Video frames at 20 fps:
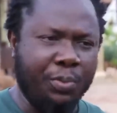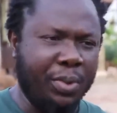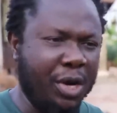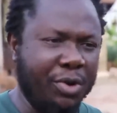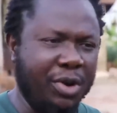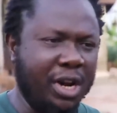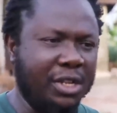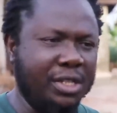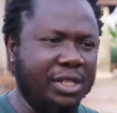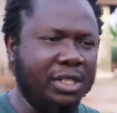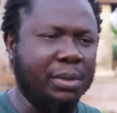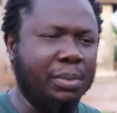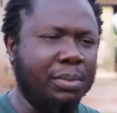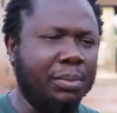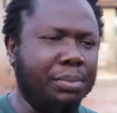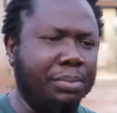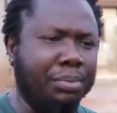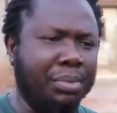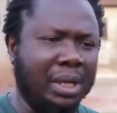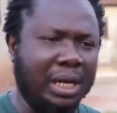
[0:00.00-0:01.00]
Let your
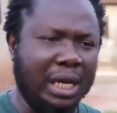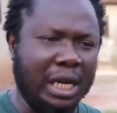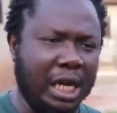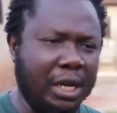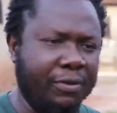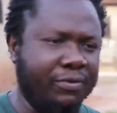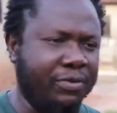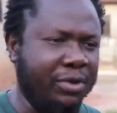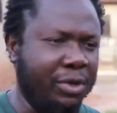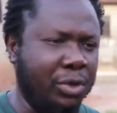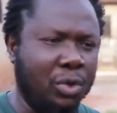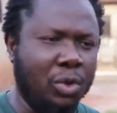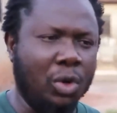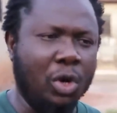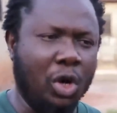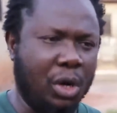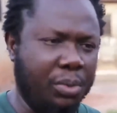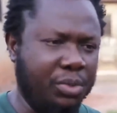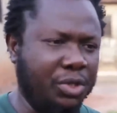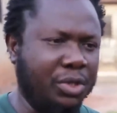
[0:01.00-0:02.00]
parents be
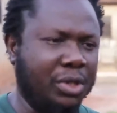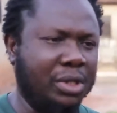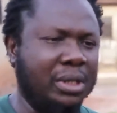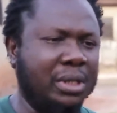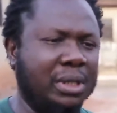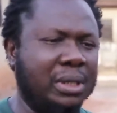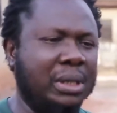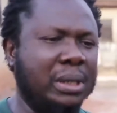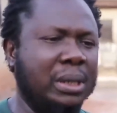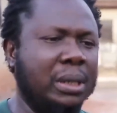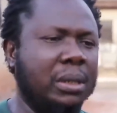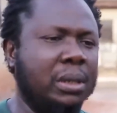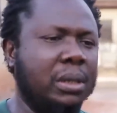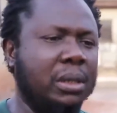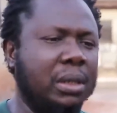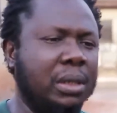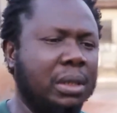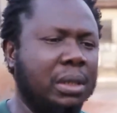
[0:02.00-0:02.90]
left with no option